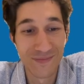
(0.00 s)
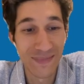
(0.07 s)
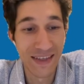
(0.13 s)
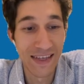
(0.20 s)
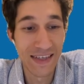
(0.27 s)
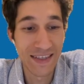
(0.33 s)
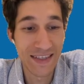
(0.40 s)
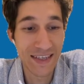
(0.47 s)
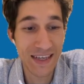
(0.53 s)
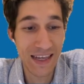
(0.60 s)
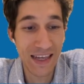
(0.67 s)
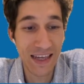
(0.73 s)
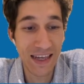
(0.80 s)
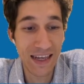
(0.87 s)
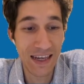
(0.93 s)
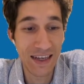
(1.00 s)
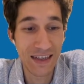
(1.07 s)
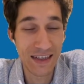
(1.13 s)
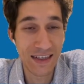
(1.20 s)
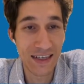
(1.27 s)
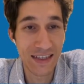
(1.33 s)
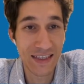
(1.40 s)
does he
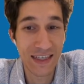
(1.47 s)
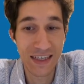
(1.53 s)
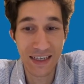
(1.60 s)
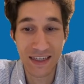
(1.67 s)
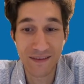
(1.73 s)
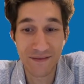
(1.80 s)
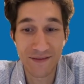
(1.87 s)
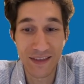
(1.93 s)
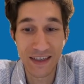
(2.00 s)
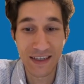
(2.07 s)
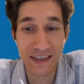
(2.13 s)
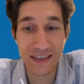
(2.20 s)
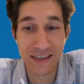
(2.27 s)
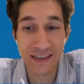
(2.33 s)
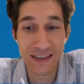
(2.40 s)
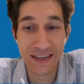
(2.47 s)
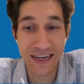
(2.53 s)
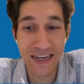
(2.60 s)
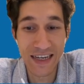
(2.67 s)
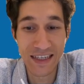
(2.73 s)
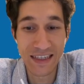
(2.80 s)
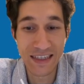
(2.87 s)
does he have the
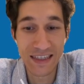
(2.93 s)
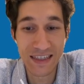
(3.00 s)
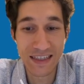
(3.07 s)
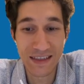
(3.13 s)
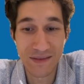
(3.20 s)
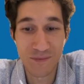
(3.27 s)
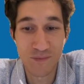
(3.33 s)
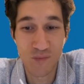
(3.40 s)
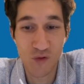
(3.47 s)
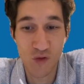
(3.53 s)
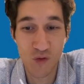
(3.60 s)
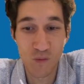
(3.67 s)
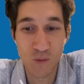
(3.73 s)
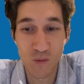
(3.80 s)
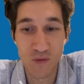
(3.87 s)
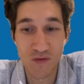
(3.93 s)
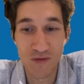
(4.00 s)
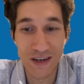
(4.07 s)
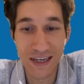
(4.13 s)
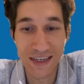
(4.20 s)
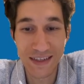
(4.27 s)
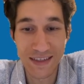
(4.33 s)
knight? Probably
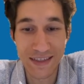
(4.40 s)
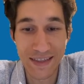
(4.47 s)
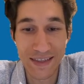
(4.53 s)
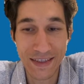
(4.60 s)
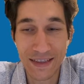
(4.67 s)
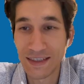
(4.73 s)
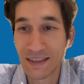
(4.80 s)
right.